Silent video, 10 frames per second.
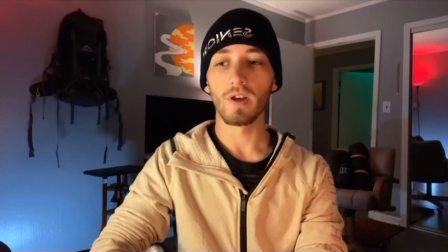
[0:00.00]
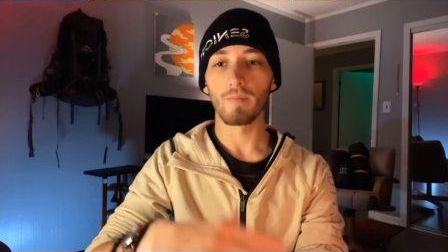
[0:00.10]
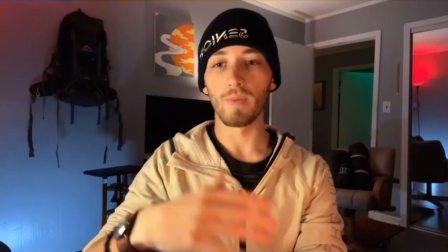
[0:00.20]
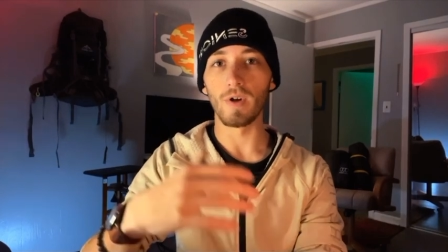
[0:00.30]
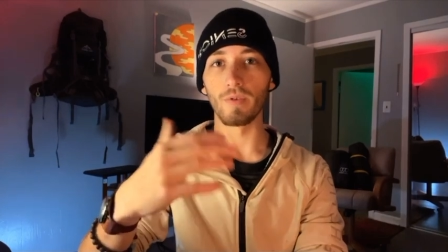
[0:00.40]

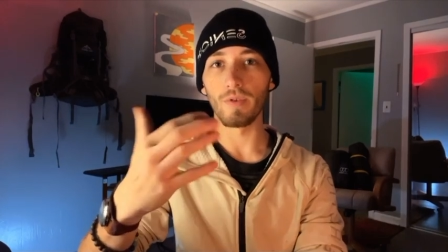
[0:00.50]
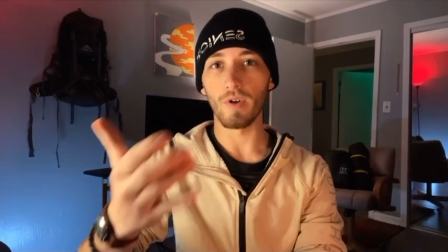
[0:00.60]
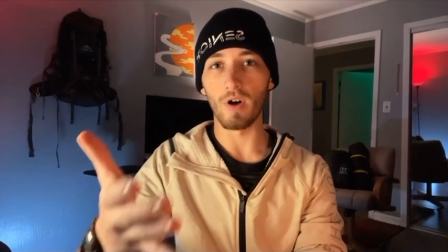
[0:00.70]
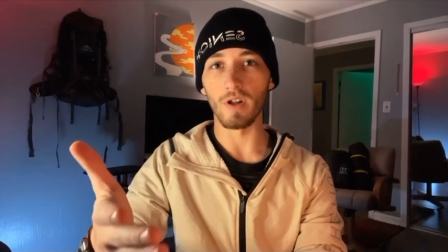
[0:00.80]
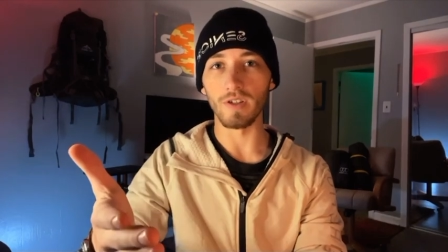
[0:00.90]
both
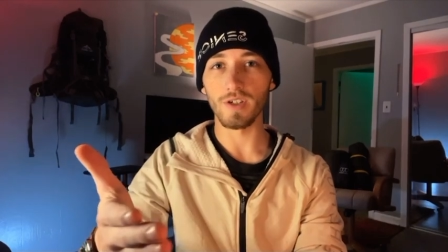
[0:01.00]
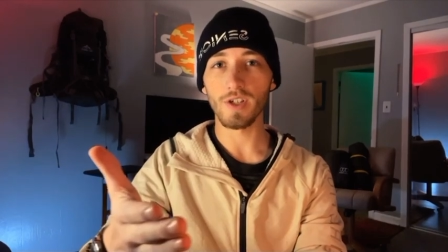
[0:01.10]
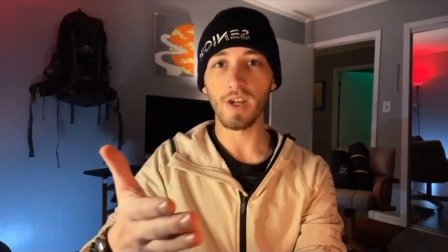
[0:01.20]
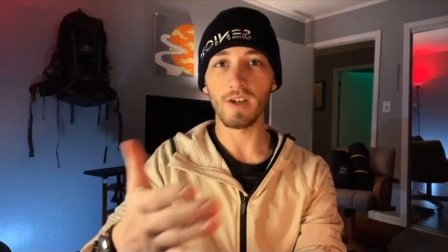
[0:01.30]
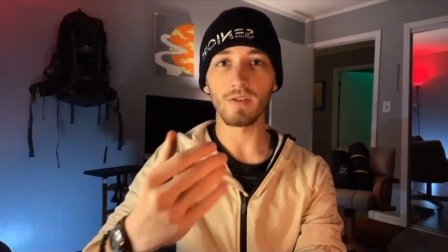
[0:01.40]
on this
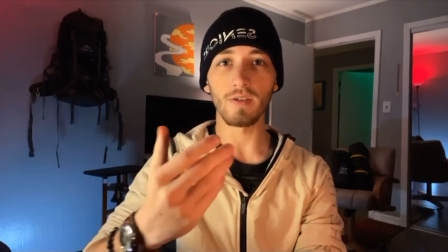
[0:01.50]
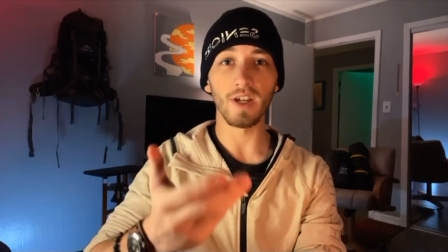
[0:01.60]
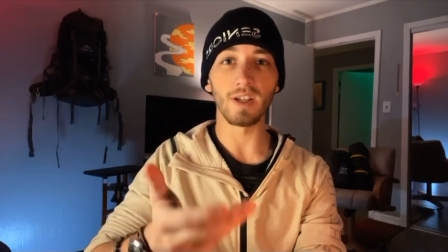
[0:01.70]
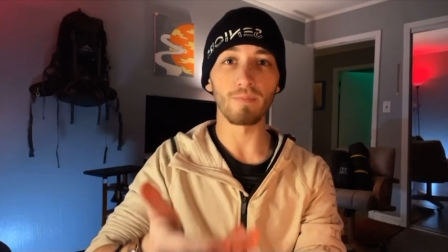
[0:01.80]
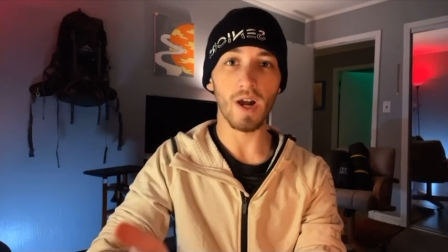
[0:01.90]
channel
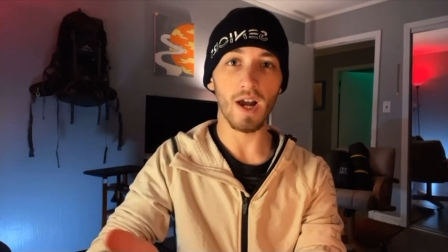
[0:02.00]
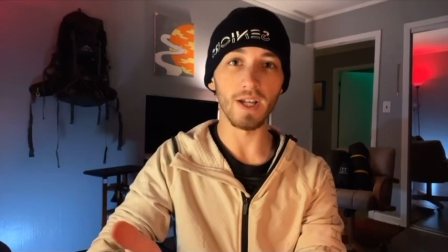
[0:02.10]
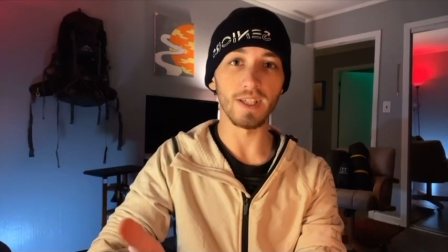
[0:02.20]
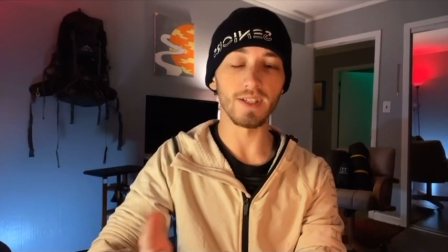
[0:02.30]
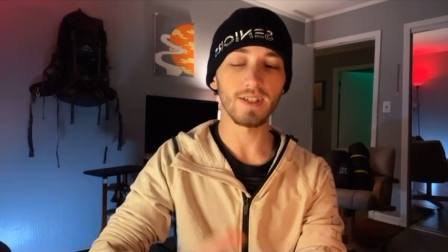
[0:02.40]
and
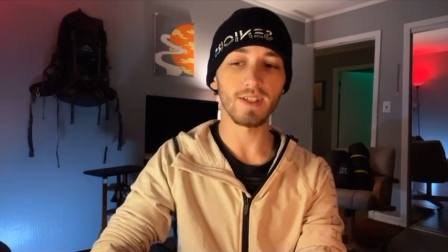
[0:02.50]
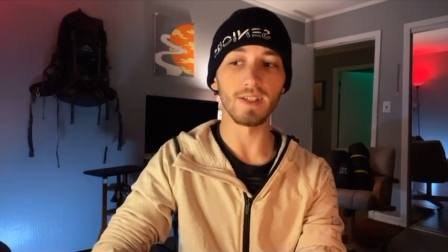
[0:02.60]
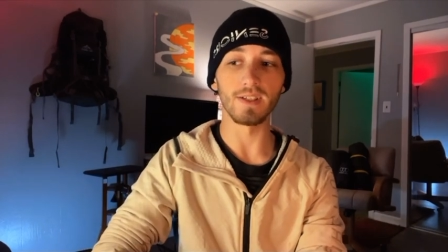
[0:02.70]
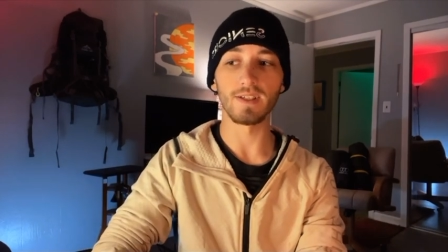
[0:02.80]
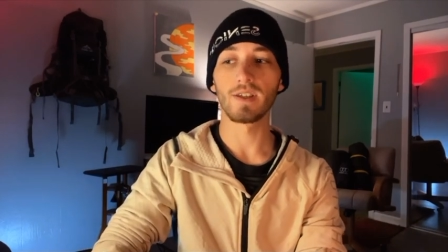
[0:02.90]
behind the
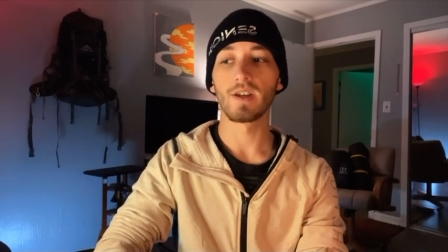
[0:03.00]
scenes.